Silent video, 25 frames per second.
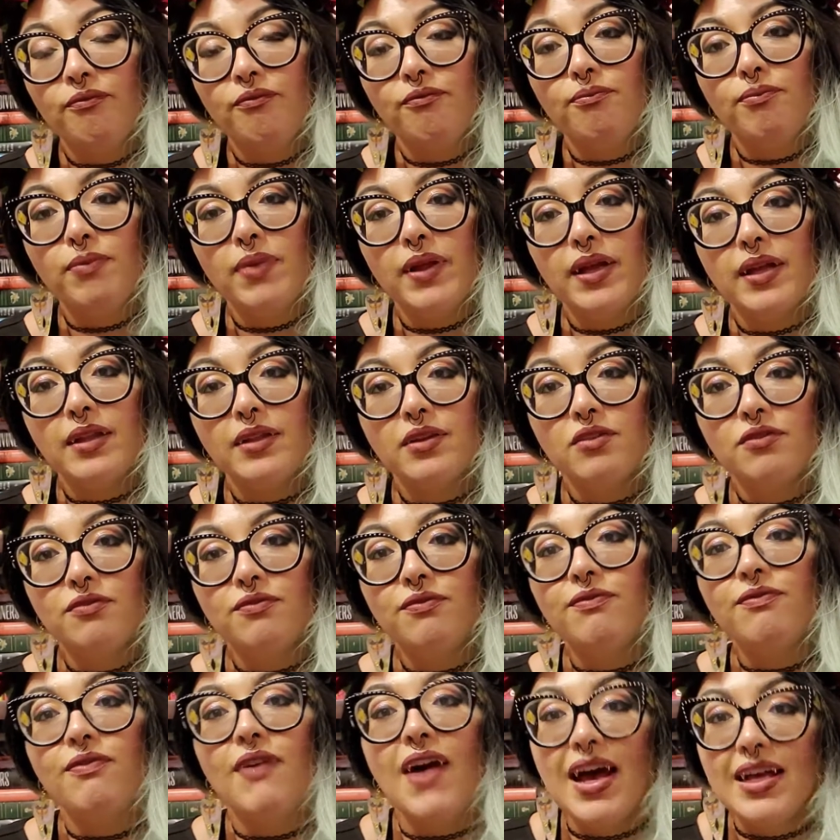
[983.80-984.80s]
play a little
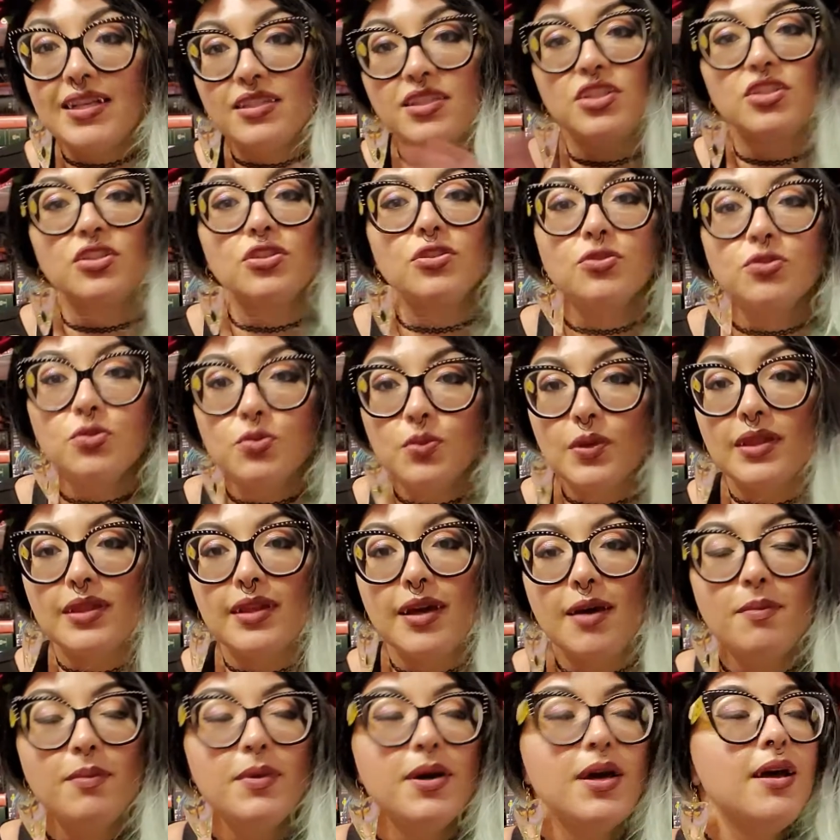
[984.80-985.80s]
fast and loose with
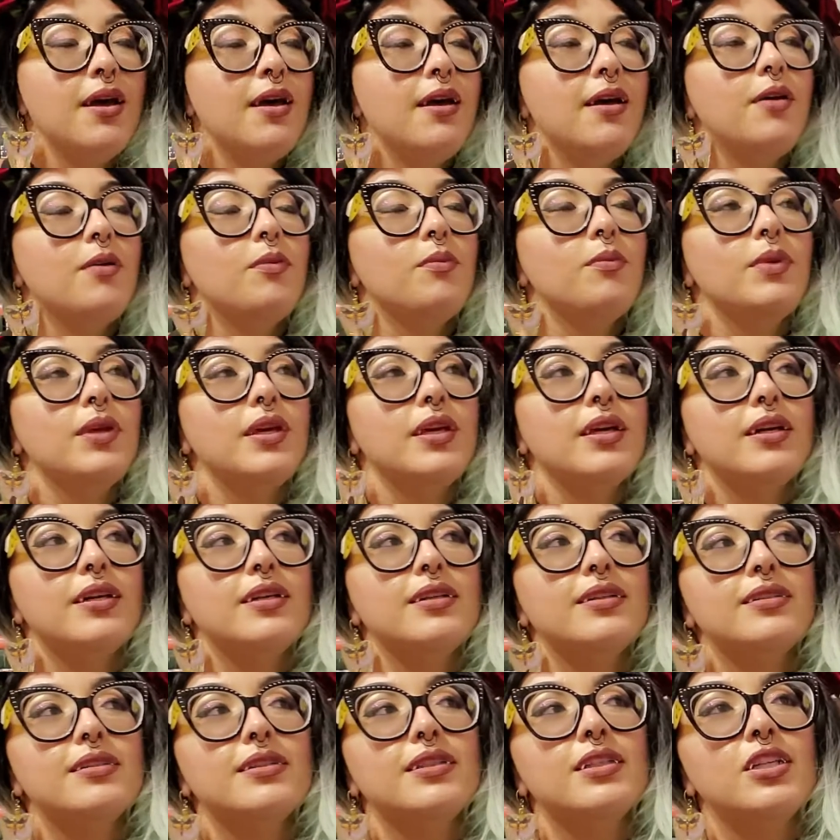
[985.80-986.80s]
them,
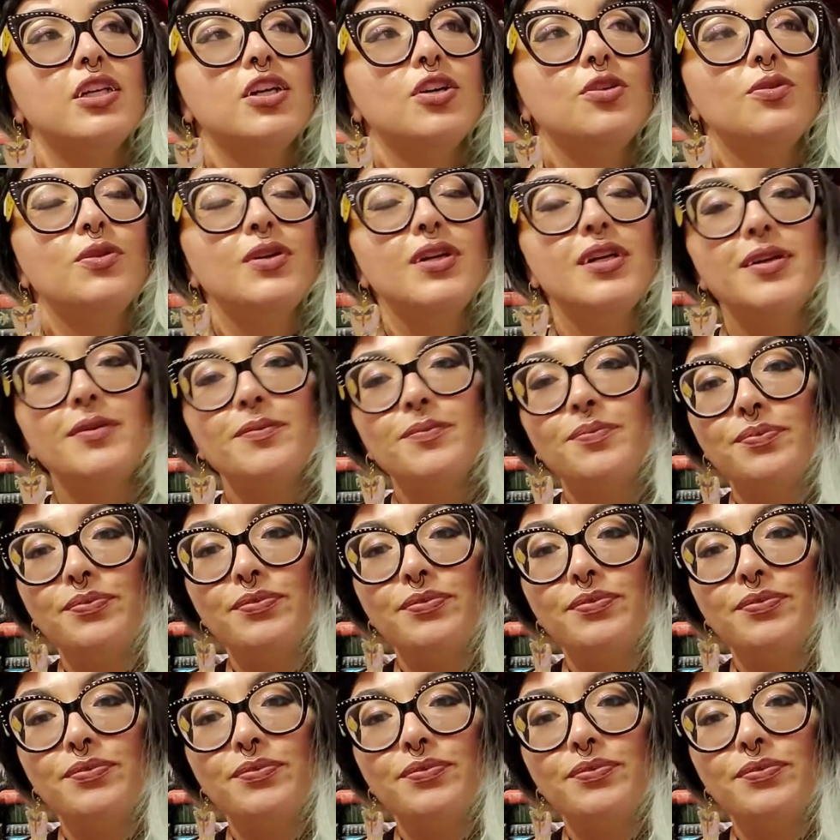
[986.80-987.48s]
because you know what?